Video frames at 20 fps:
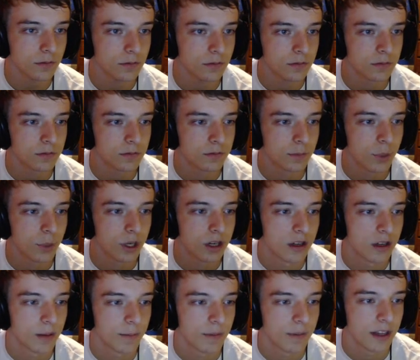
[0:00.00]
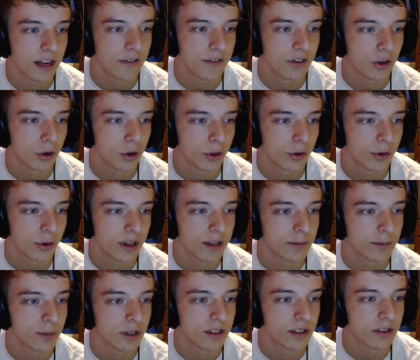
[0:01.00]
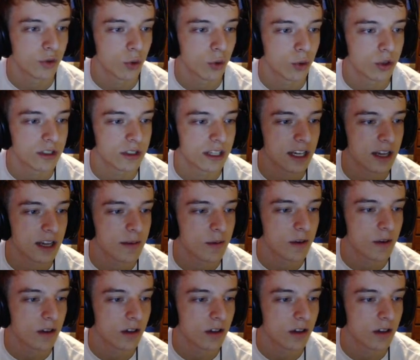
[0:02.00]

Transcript: But it having an Earthquake plus normal stab,